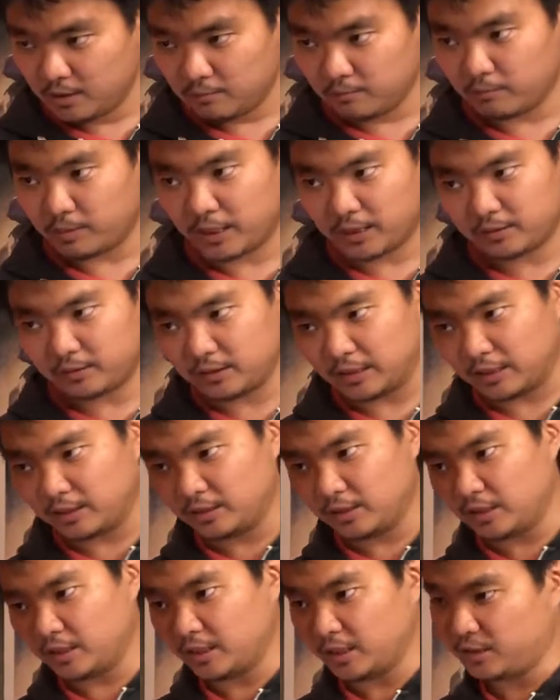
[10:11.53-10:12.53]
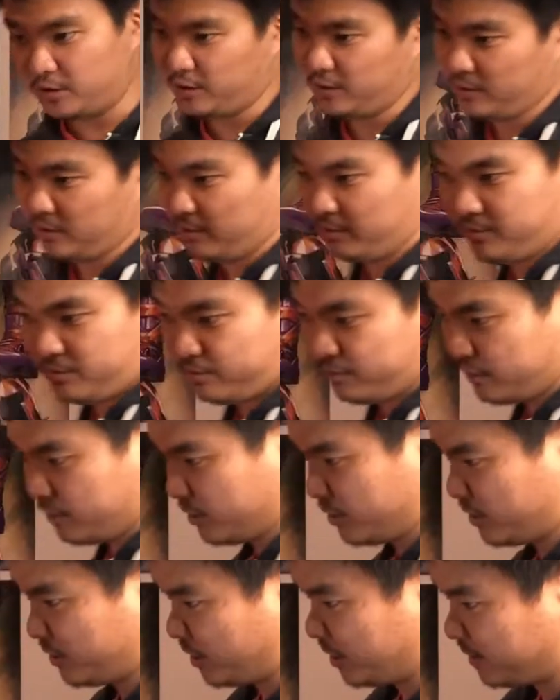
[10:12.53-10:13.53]
but nonetheless,
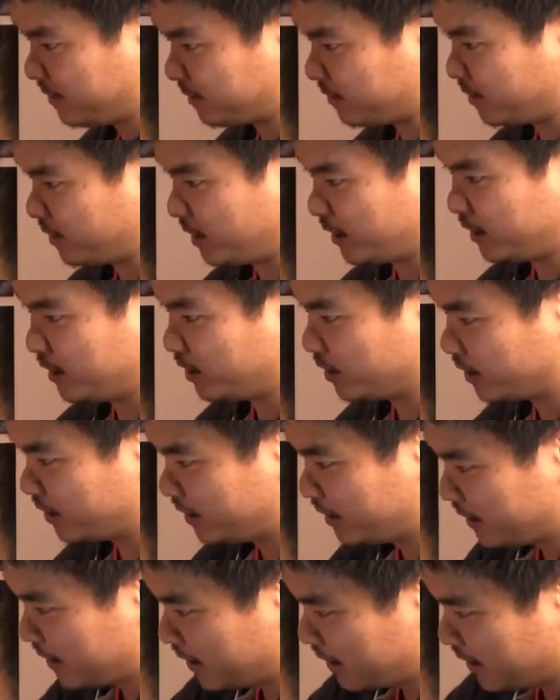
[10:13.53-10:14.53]
it's still really good.